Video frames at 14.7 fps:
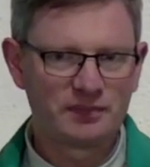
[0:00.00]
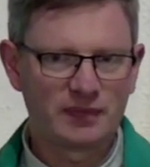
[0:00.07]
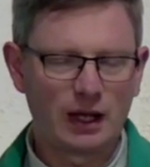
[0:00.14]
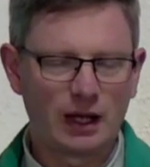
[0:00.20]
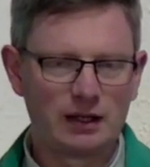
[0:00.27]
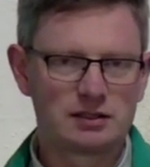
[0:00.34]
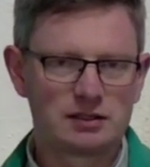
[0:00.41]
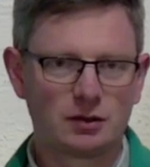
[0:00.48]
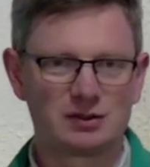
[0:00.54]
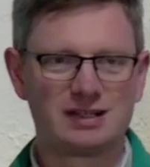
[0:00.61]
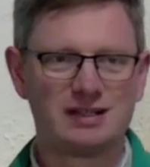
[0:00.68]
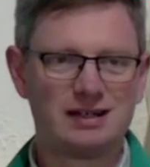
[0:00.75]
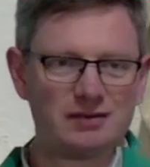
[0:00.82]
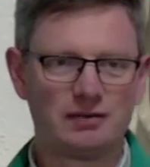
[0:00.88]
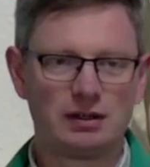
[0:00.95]
and he has to go to
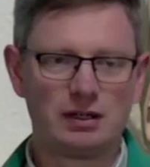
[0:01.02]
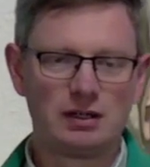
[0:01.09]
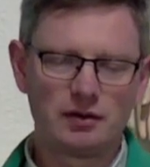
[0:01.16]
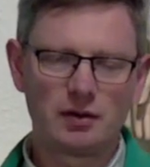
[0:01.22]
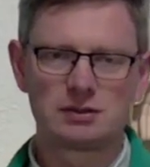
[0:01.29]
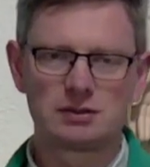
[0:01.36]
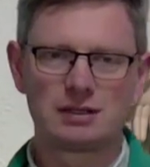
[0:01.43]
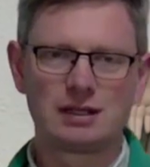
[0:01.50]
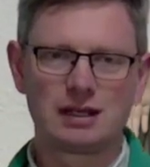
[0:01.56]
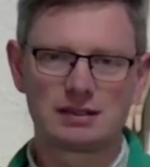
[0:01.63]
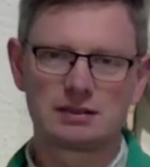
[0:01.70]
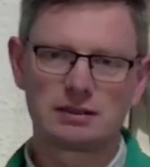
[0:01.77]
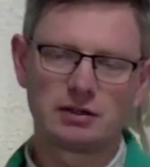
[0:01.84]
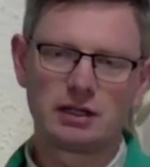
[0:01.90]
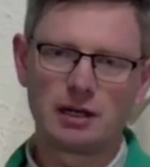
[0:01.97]
Nineveh. Nineveh was in the
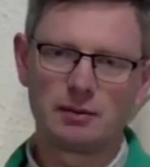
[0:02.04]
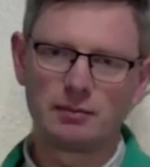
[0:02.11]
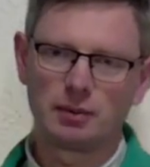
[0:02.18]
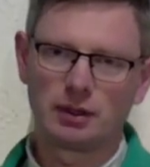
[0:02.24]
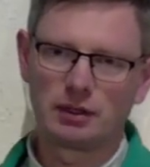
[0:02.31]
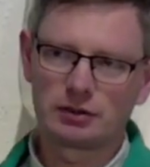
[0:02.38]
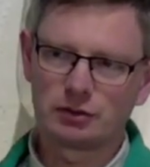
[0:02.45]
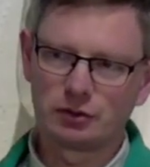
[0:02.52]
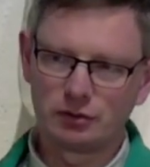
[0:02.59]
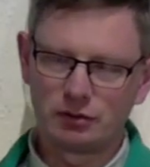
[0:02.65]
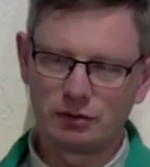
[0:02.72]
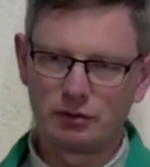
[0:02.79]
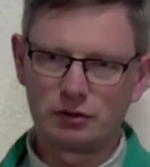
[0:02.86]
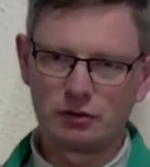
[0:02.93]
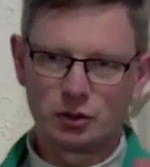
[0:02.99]
Assyrian Empire, so
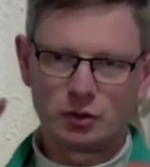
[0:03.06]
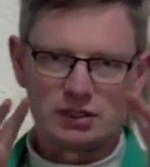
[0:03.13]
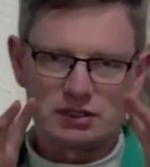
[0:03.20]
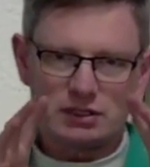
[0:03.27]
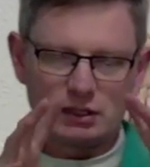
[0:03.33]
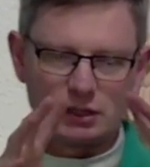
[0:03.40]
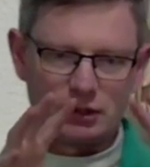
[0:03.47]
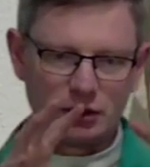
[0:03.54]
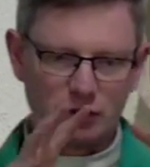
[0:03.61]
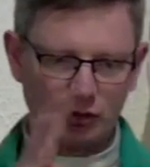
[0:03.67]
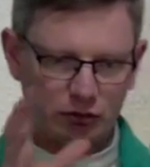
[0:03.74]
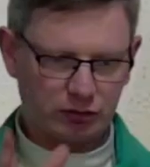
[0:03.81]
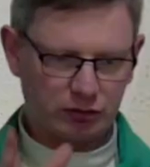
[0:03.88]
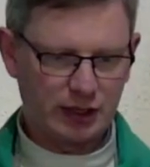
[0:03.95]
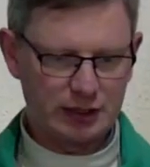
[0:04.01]
Jonah's in the, the
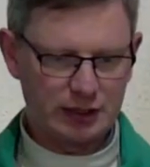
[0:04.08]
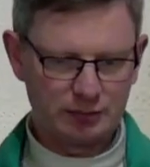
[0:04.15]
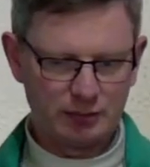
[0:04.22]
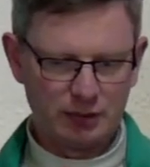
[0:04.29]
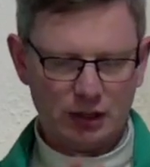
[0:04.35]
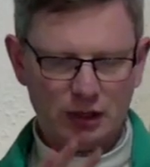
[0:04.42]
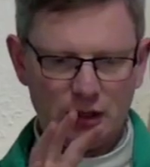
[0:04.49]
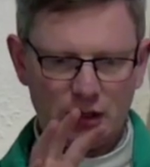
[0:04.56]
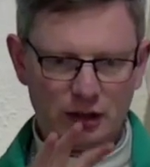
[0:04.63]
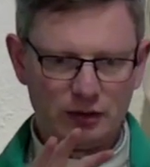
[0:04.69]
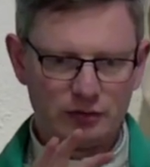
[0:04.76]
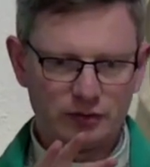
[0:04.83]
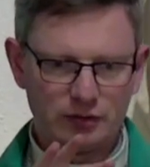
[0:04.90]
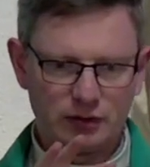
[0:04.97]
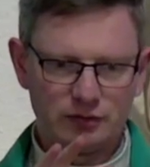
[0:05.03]
northern kingdom of,
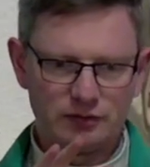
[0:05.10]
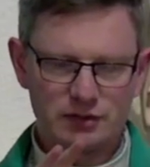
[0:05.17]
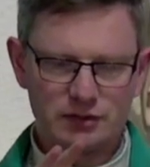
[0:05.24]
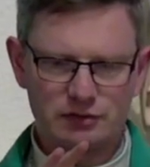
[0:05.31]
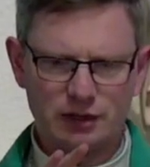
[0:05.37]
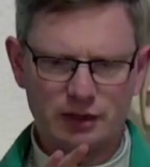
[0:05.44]
of Israel,